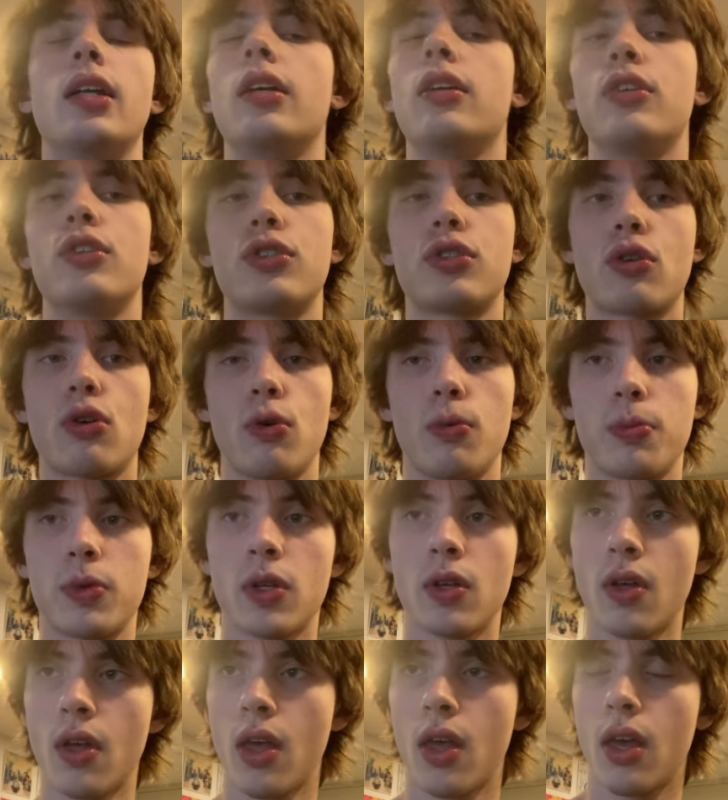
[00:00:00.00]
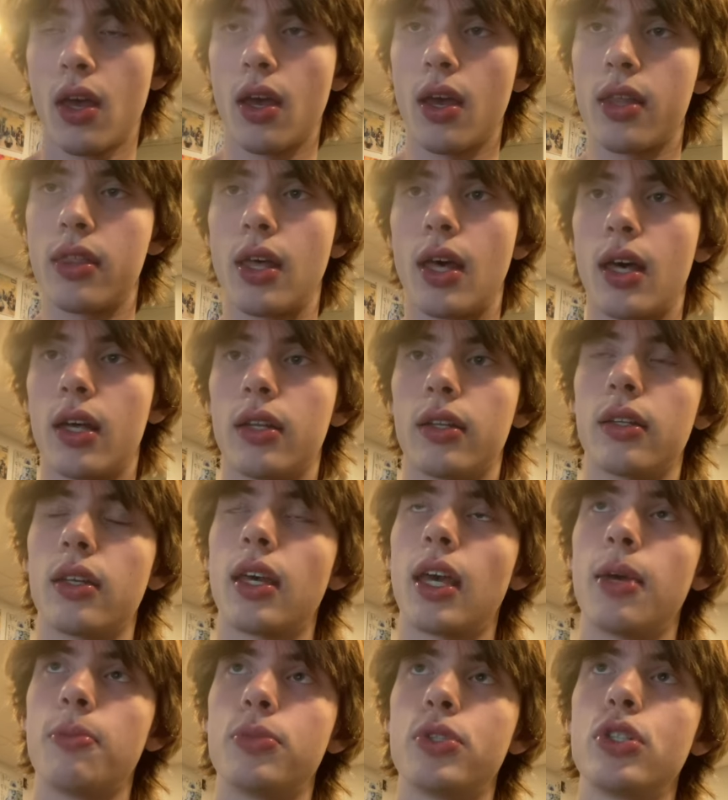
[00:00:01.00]
he just scooped. And then
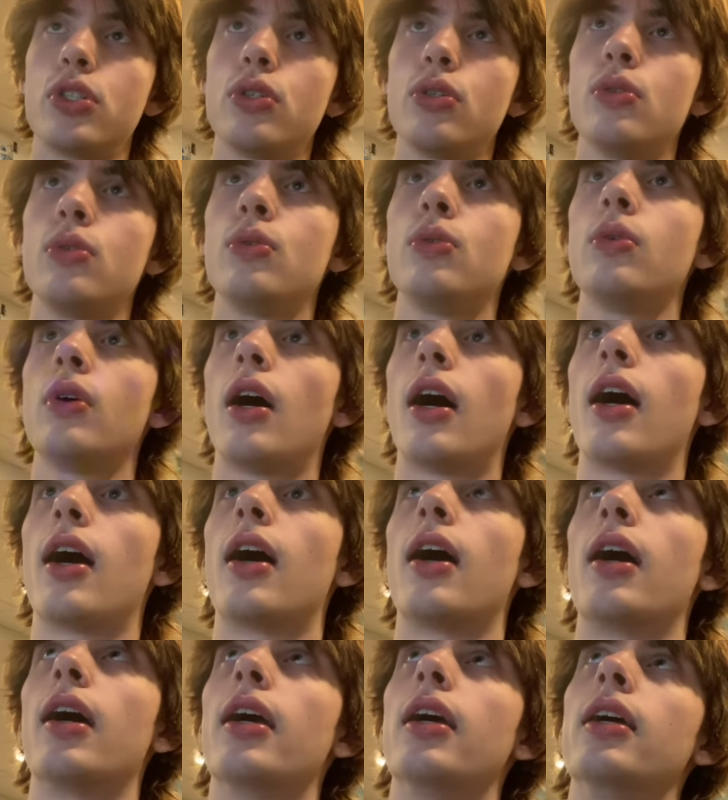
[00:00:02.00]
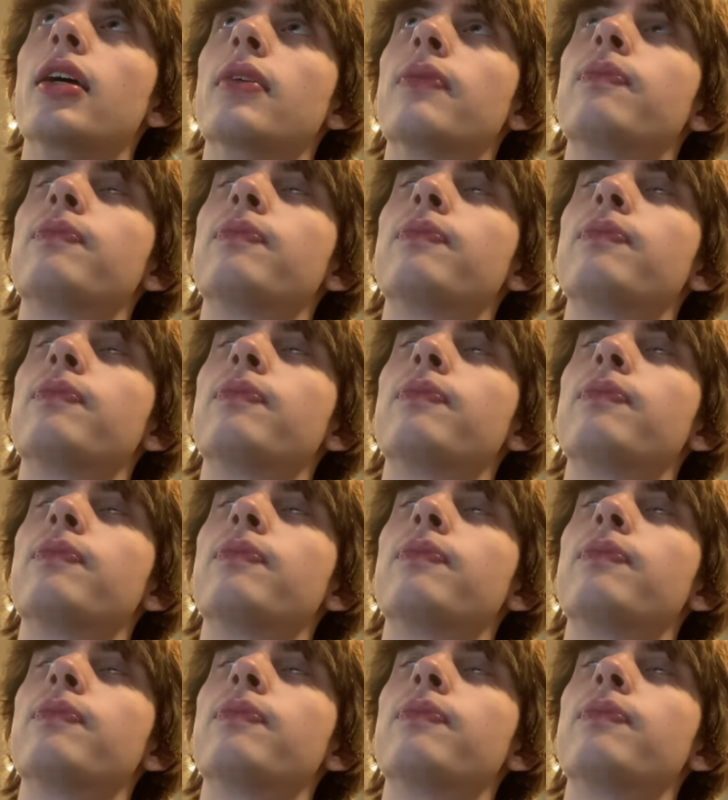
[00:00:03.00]
game 2, I